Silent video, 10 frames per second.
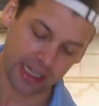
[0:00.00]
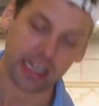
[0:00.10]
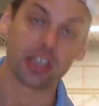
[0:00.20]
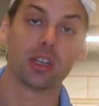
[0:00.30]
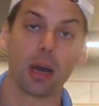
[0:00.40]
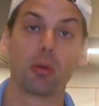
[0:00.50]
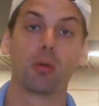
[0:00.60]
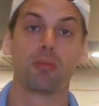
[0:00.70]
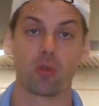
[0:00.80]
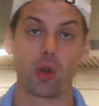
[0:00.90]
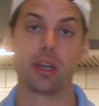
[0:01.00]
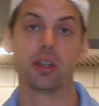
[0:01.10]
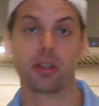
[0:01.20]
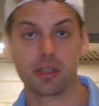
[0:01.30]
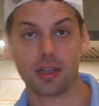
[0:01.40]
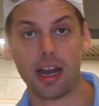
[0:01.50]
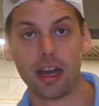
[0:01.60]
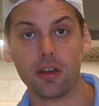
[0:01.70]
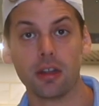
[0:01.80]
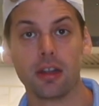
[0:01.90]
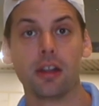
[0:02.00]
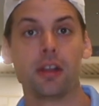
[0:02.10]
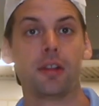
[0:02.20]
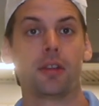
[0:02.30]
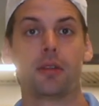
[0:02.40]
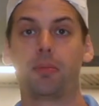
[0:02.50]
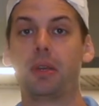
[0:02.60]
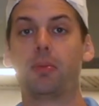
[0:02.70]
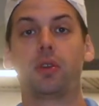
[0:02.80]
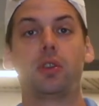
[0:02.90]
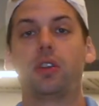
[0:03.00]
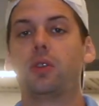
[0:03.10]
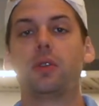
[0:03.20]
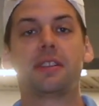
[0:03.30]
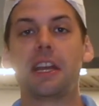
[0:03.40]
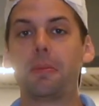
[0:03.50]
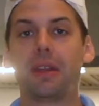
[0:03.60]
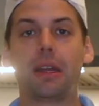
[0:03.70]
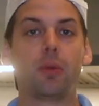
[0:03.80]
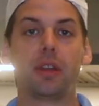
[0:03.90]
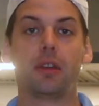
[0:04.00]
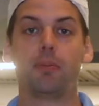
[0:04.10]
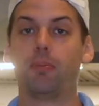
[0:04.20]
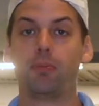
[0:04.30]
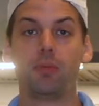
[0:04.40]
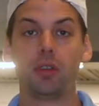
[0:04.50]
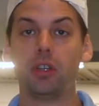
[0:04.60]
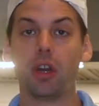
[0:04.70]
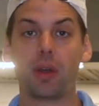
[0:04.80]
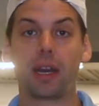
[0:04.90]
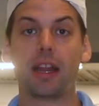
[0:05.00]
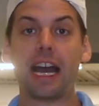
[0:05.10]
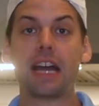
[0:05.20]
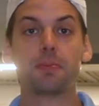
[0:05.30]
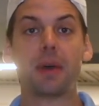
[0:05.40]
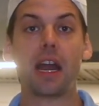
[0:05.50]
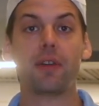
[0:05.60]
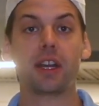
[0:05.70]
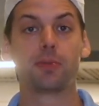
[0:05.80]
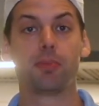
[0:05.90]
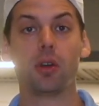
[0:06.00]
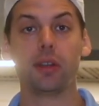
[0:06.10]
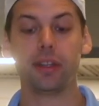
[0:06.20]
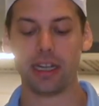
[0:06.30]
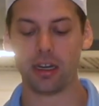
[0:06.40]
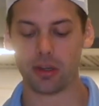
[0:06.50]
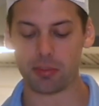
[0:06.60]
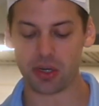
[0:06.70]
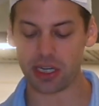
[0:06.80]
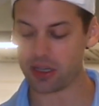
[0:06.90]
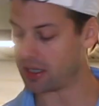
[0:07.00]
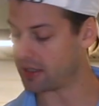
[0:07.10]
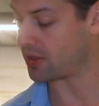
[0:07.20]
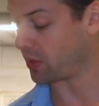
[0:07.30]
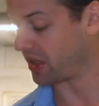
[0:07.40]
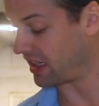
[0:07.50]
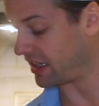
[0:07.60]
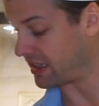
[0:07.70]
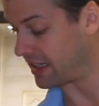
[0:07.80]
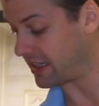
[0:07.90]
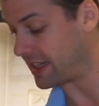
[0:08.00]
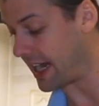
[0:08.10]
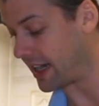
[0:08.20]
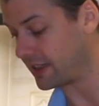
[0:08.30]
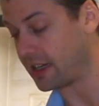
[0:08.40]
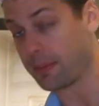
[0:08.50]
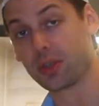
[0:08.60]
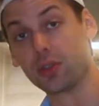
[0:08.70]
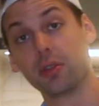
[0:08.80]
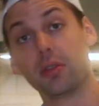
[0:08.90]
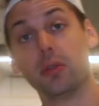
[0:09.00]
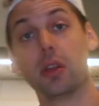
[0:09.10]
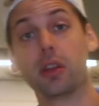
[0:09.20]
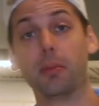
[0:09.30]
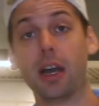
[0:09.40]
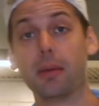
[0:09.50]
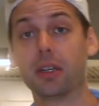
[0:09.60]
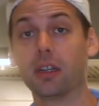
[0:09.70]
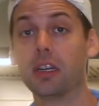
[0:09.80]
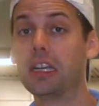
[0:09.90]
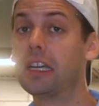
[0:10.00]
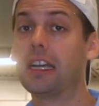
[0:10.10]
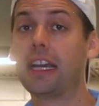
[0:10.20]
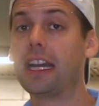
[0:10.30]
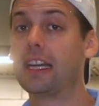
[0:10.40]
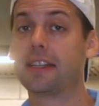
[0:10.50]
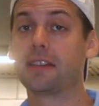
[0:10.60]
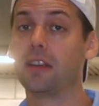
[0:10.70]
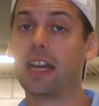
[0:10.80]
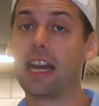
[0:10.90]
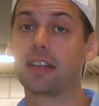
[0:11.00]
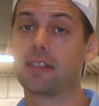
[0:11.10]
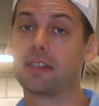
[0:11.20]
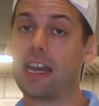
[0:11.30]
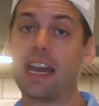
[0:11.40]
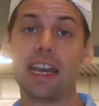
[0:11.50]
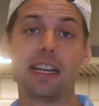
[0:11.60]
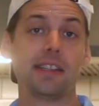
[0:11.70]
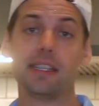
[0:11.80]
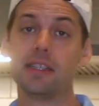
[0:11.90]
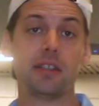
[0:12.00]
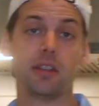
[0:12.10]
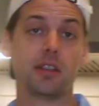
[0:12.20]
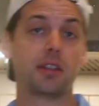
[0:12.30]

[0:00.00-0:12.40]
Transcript: like a double broiler style. You could do the same thing with a glass Pyrex bowl in there. The beauty of is we're gonna get the exact temperature through the thermometer and it still acts as that, and it's easier to